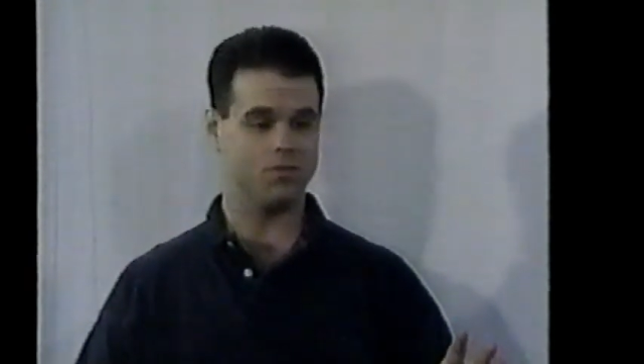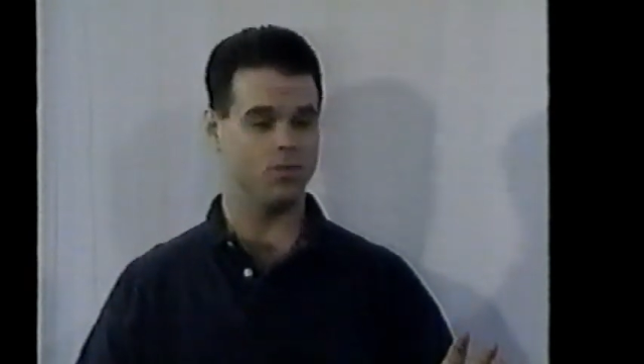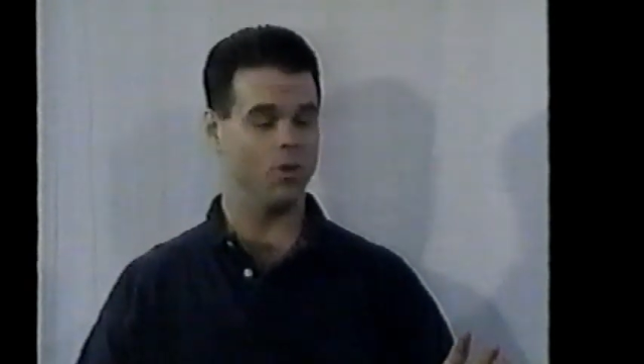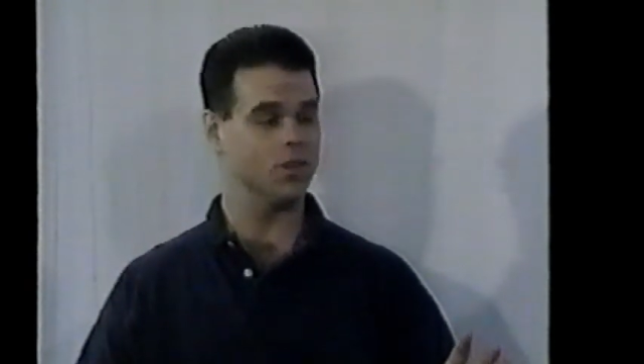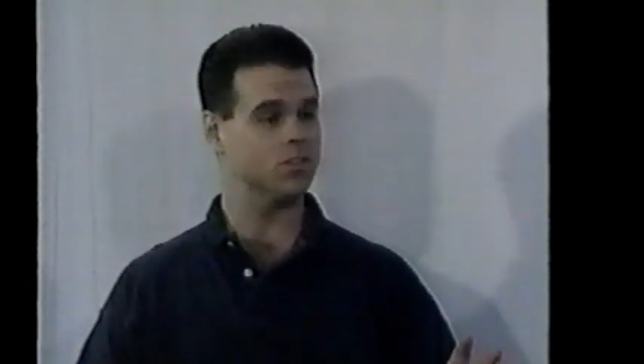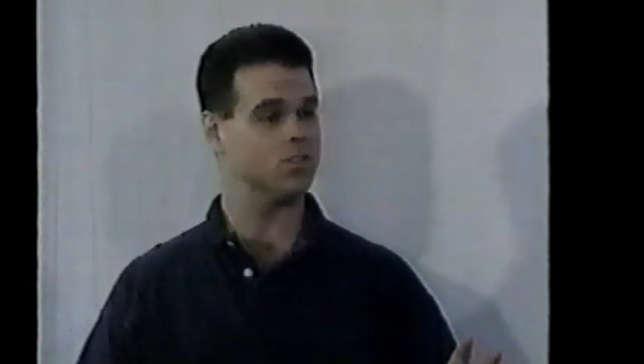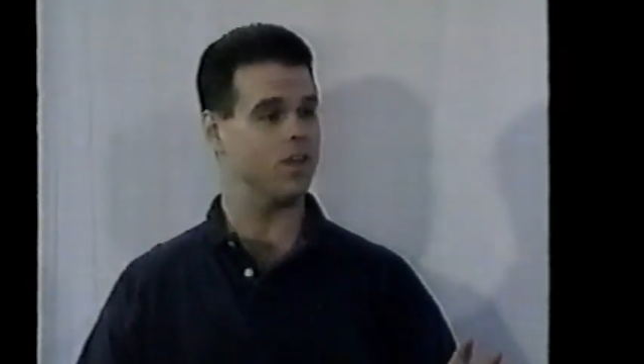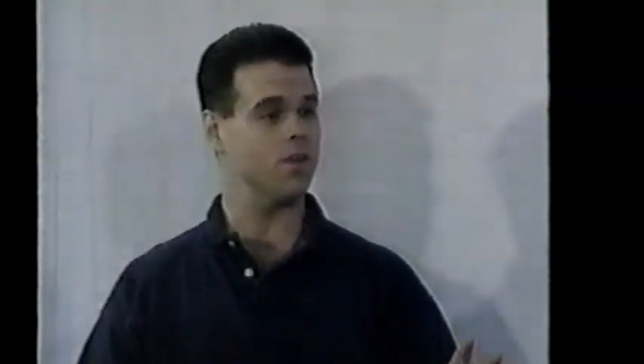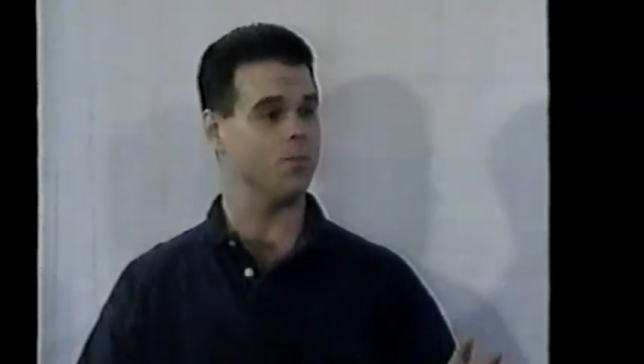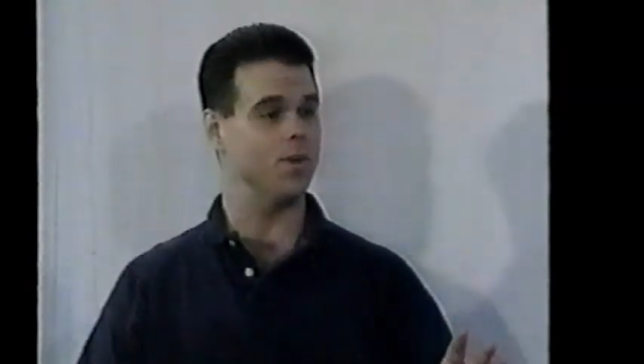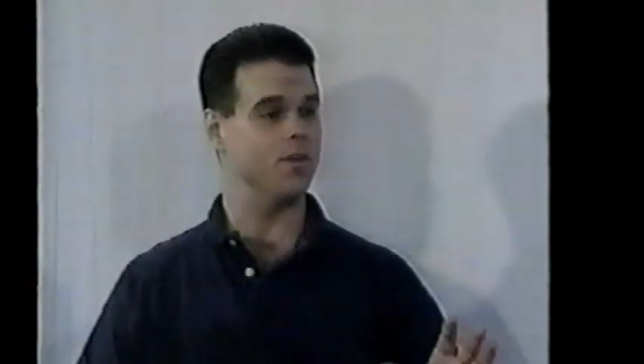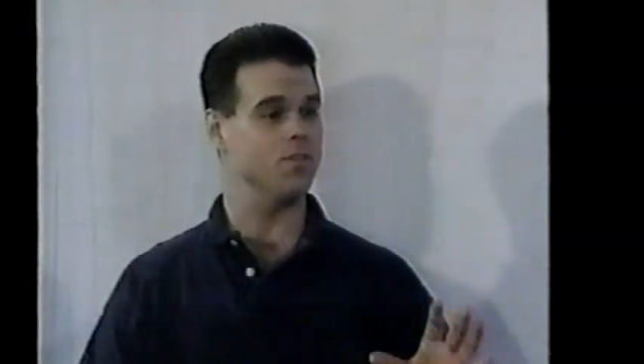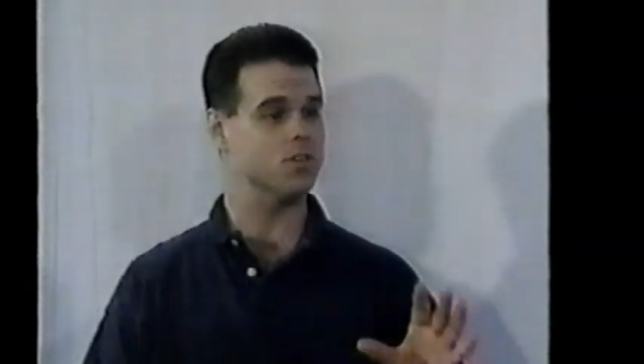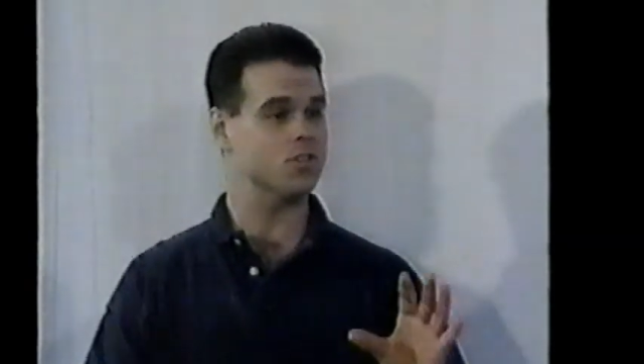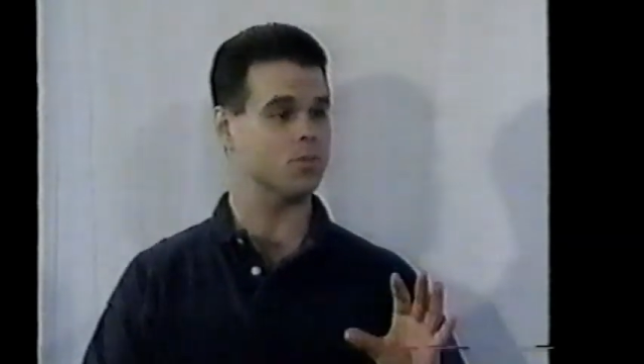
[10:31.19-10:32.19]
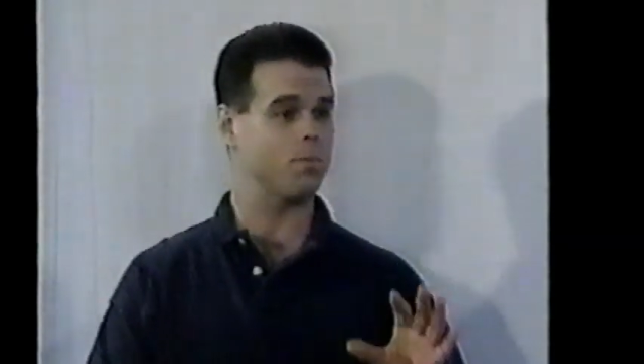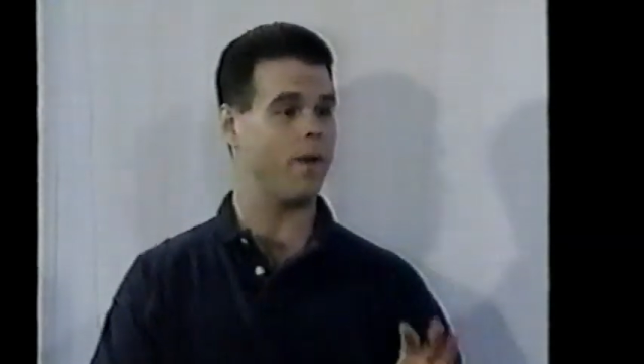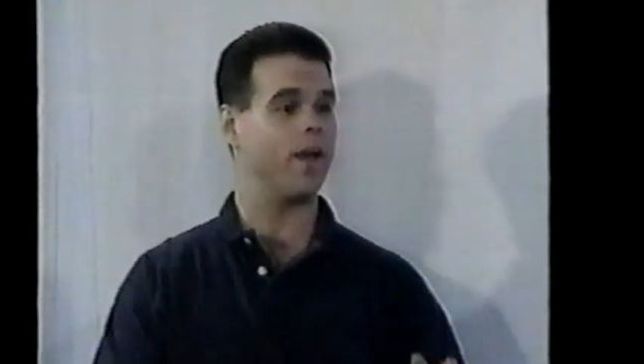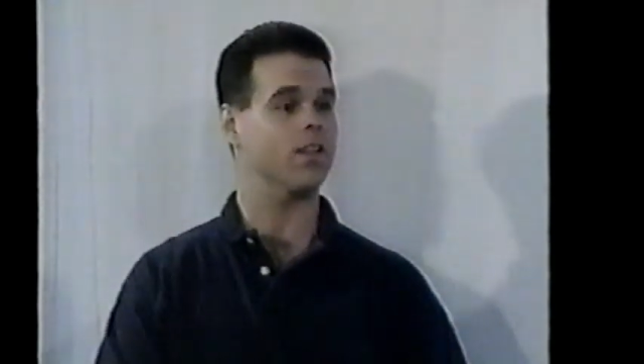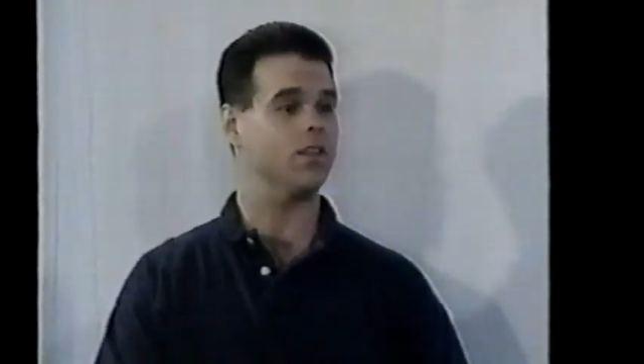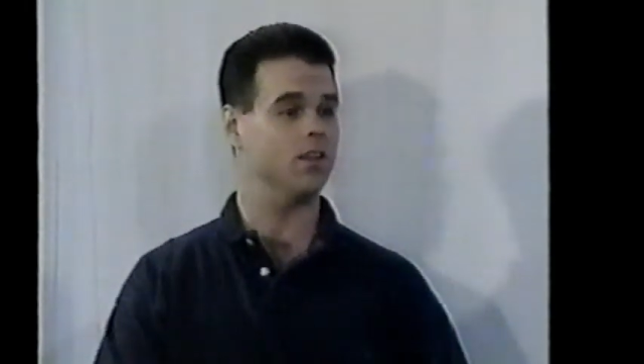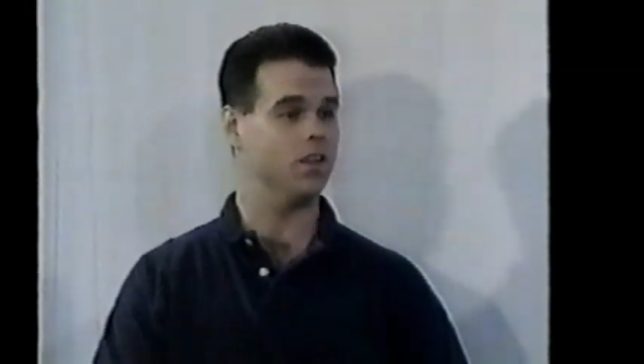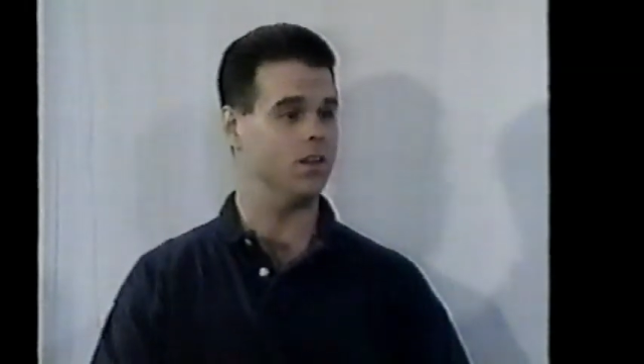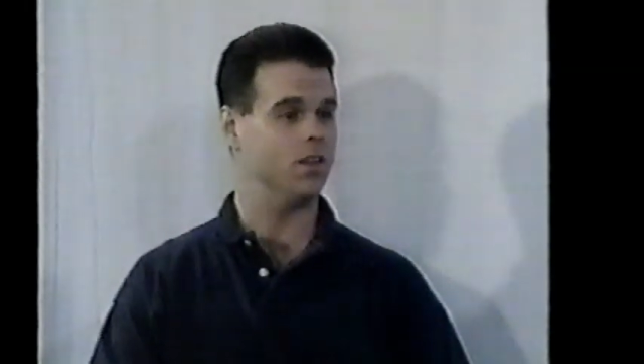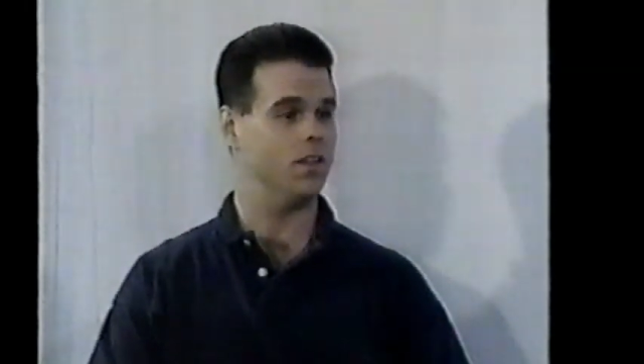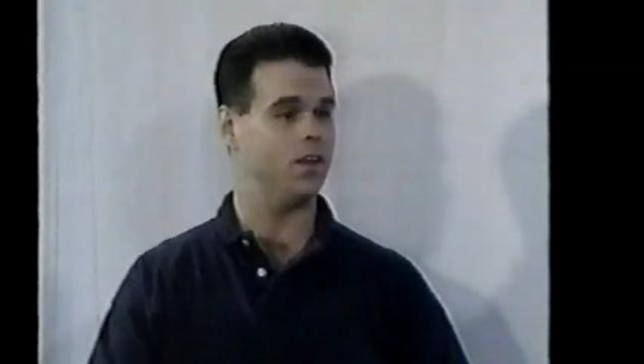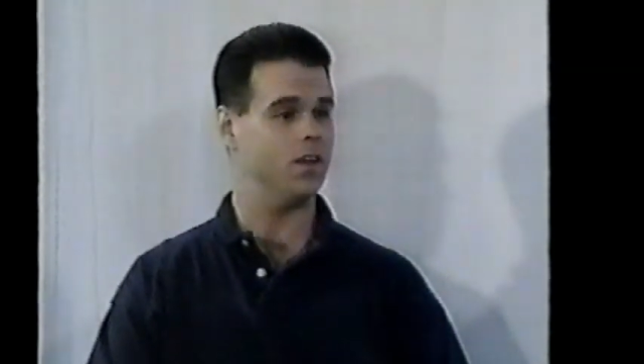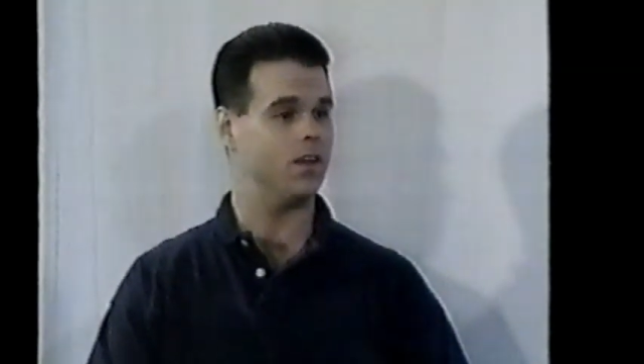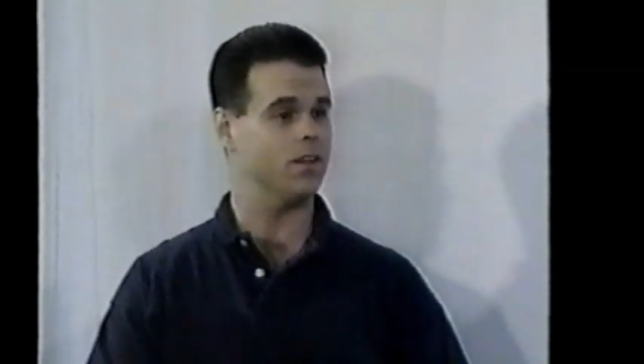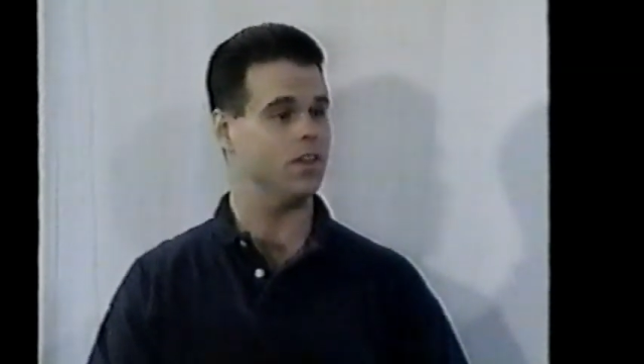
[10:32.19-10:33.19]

Ford said, we respect the Little League,